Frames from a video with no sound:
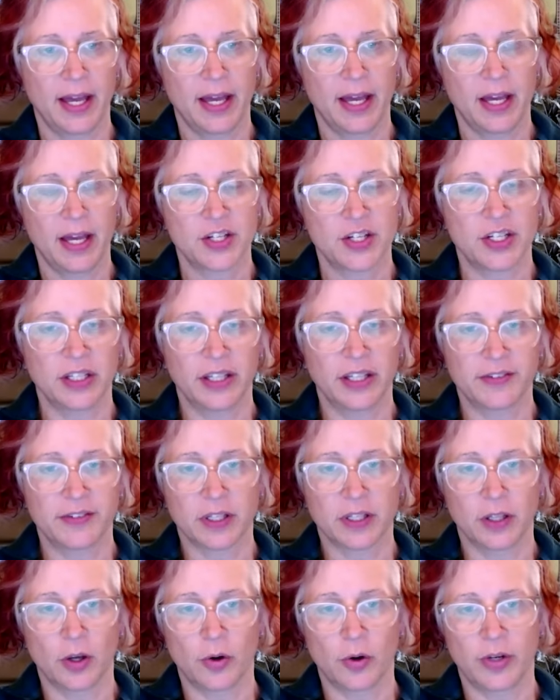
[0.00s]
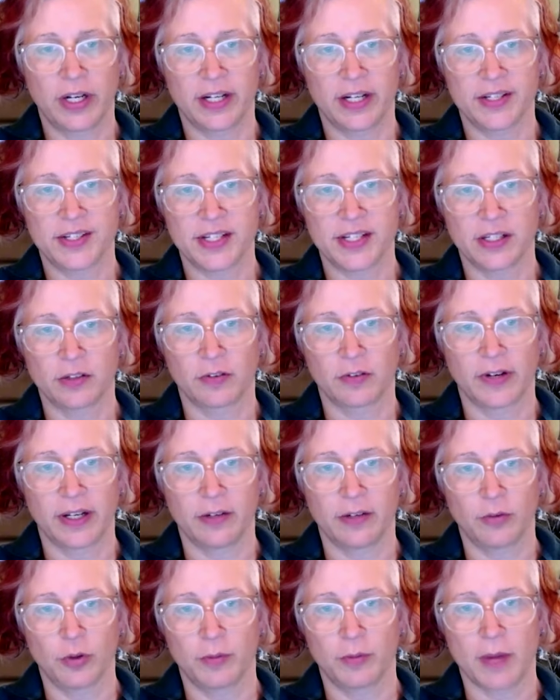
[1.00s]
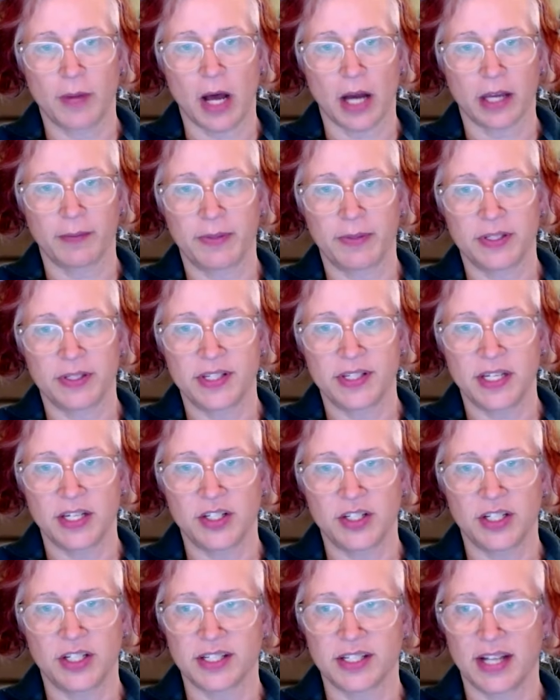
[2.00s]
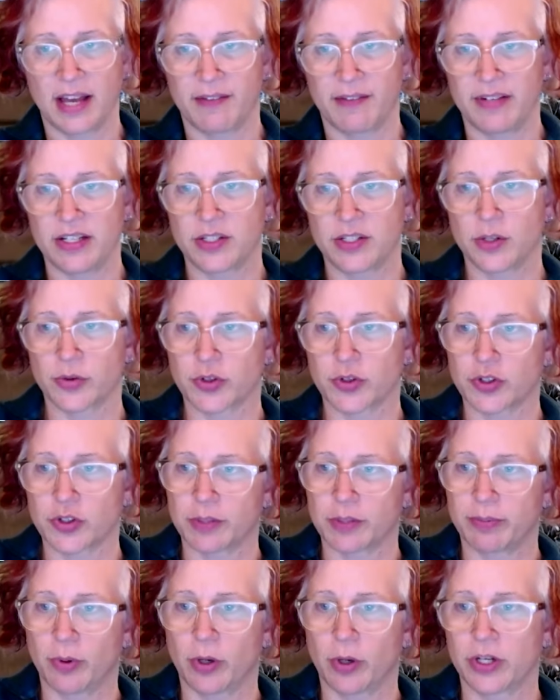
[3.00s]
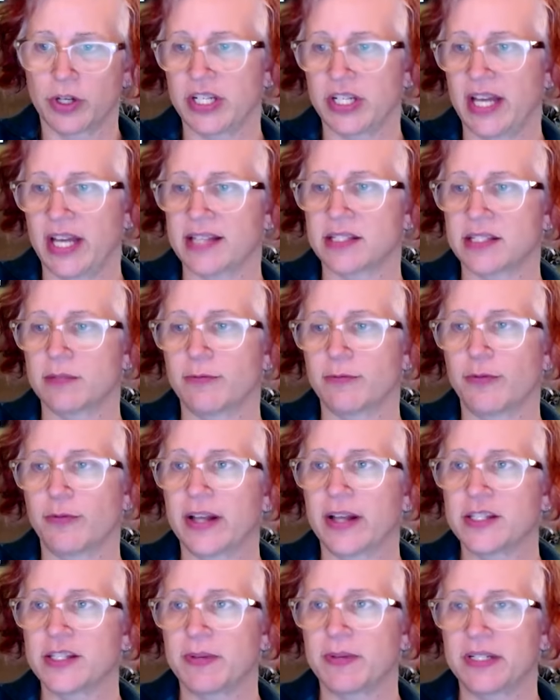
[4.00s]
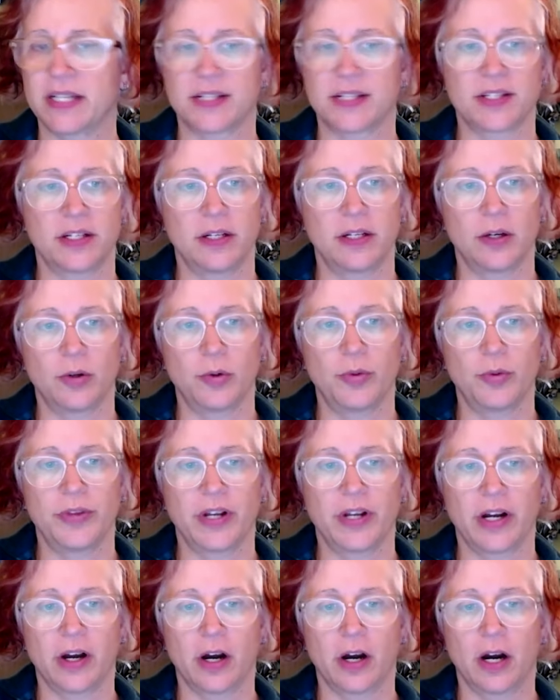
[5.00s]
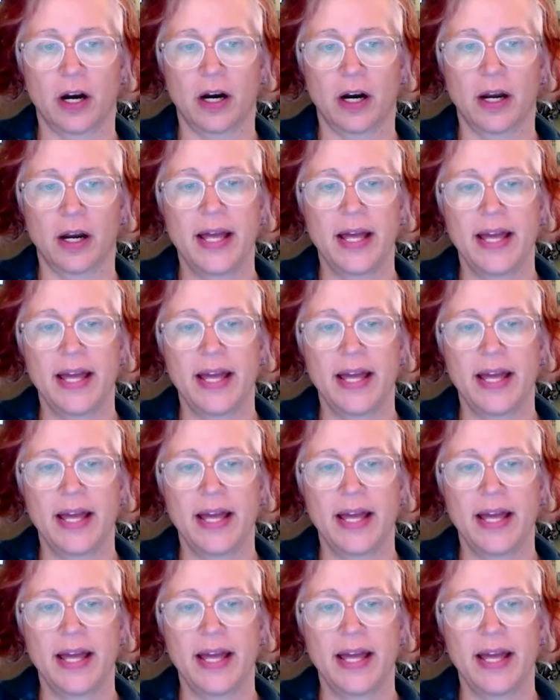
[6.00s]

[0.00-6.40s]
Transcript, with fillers: she lives alone in a single room occupancy she doesn't have any social support she has some friends but doesn't know who they are